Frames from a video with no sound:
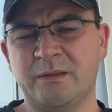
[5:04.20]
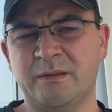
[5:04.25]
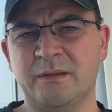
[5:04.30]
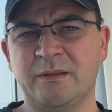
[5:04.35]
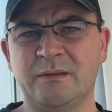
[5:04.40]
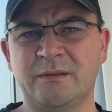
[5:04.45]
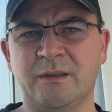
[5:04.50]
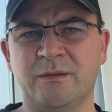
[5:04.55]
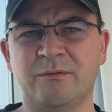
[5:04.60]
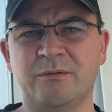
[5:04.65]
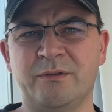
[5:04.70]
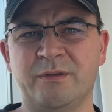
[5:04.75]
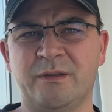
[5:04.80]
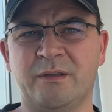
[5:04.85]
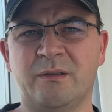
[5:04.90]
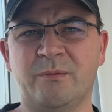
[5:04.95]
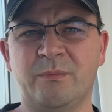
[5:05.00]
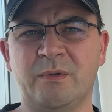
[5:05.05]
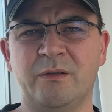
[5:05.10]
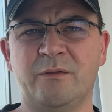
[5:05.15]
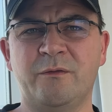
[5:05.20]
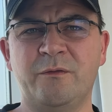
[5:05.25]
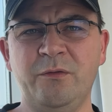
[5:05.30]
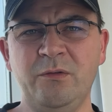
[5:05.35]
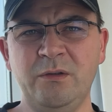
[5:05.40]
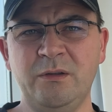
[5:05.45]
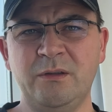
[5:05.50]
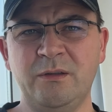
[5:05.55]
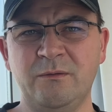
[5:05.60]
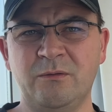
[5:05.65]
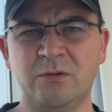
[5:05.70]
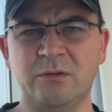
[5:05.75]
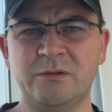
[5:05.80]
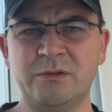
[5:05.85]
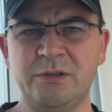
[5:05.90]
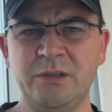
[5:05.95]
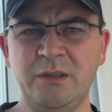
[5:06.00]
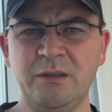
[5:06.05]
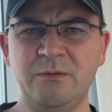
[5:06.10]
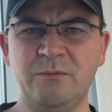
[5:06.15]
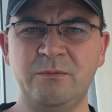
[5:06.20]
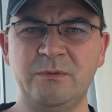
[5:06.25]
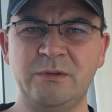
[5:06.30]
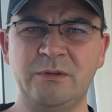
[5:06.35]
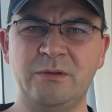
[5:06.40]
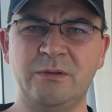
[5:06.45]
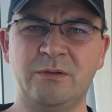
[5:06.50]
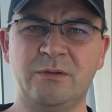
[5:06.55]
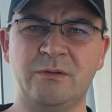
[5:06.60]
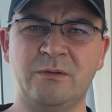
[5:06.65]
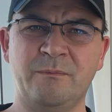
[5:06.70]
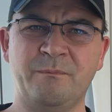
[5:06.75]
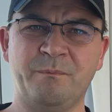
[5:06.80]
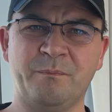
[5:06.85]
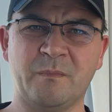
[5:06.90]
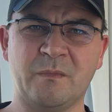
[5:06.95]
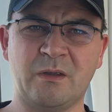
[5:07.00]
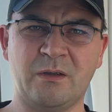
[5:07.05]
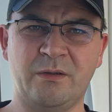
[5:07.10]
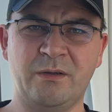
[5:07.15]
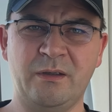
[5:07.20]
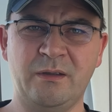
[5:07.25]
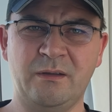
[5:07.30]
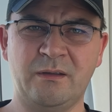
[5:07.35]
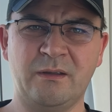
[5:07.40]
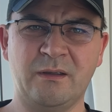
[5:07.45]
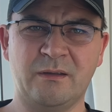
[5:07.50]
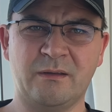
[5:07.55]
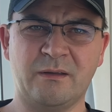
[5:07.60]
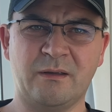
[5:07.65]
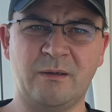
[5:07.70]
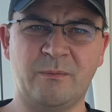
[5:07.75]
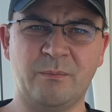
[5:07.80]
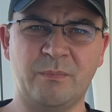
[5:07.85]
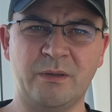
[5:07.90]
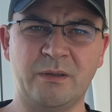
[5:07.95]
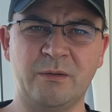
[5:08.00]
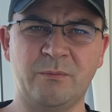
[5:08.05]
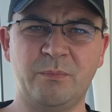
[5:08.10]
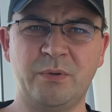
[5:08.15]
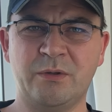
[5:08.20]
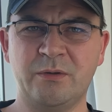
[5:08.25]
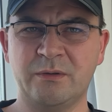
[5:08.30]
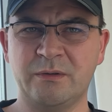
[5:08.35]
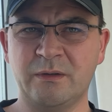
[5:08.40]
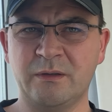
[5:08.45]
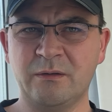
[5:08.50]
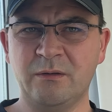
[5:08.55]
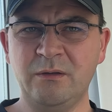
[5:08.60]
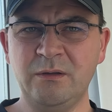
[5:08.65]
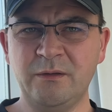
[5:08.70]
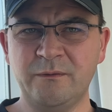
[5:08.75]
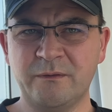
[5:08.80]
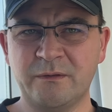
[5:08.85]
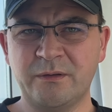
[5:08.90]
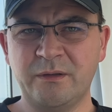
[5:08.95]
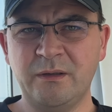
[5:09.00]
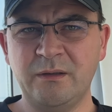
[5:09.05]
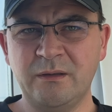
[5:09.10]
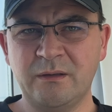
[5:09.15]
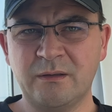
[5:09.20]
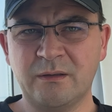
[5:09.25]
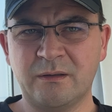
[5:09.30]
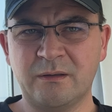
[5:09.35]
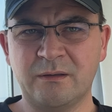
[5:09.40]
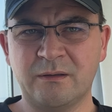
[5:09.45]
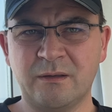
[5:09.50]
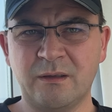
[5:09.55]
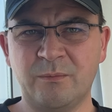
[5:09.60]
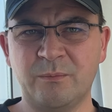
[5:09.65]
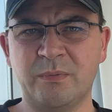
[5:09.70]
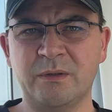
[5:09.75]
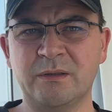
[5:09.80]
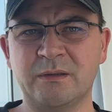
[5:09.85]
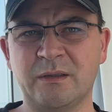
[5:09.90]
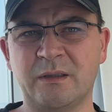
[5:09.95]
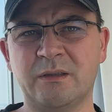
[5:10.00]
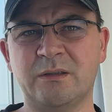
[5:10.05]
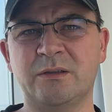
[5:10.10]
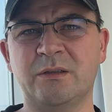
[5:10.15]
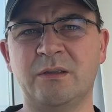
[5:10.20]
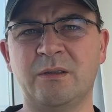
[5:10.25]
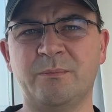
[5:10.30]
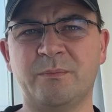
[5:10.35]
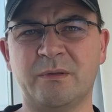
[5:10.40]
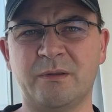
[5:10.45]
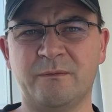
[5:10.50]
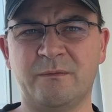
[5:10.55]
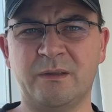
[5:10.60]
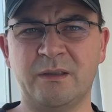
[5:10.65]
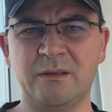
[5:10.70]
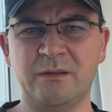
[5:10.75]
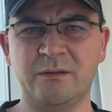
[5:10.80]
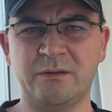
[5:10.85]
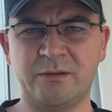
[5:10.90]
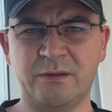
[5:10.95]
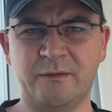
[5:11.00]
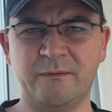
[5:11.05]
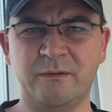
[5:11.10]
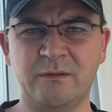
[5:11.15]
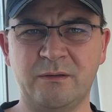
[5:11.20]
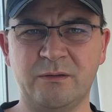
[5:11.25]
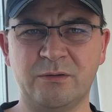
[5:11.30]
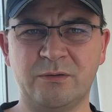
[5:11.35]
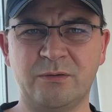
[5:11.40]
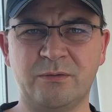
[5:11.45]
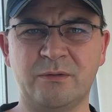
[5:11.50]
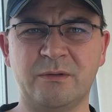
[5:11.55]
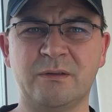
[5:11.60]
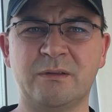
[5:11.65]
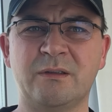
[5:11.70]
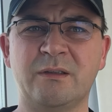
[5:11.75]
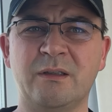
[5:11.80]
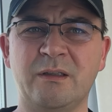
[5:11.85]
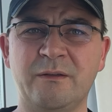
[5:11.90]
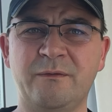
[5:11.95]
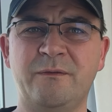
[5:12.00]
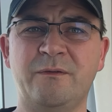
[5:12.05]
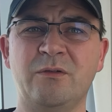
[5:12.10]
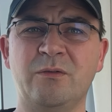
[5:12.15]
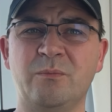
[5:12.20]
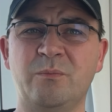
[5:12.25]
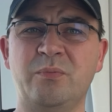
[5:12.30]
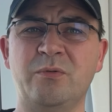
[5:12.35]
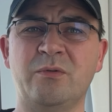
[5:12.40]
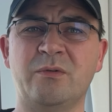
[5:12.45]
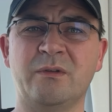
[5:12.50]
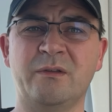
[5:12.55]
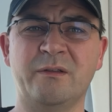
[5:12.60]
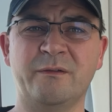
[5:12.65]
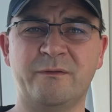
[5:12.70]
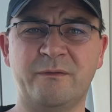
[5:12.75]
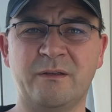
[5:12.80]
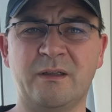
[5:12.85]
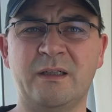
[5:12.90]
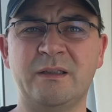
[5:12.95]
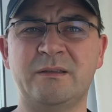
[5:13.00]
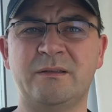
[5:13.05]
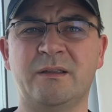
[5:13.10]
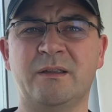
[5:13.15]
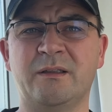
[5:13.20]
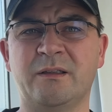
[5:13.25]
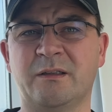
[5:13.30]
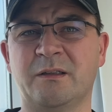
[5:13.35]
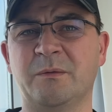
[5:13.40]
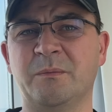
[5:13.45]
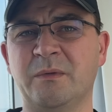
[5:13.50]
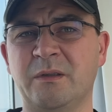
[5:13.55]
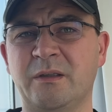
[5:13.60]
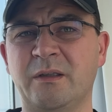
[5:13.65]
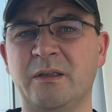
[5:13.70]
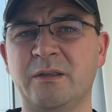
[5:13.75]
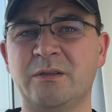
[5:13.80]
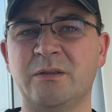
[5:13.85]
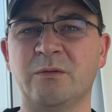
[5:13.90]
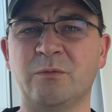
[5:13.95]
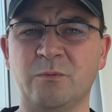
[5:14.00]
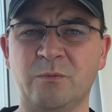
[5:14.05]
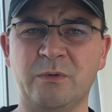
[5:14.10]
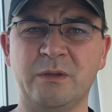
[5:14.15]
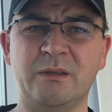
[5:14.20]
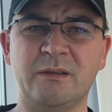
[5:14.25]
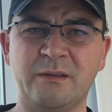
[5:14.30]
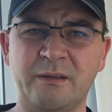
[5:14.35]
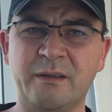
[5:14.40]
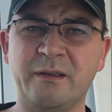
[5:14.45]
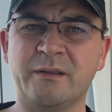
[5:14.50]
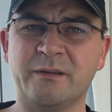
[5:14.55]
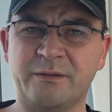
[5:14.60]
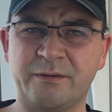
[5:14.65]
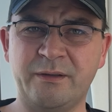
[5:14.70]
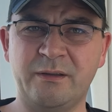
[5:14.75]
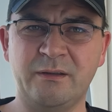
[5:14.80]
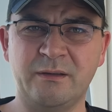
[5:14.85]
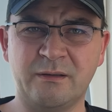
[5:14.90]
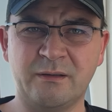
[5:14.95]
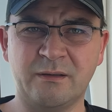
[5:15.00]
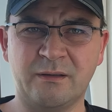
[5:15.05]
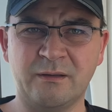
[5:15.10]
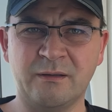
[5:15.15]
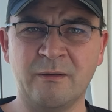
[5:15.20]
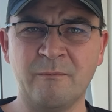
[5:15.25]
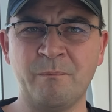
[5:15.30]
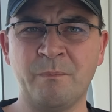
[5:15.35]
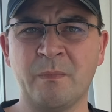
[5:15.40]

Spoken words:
of things I would recommend. First of all, check with your credit card company, because a lot of credit card companies actually provide travel insurance if you book the flights and accommodation with their credit card.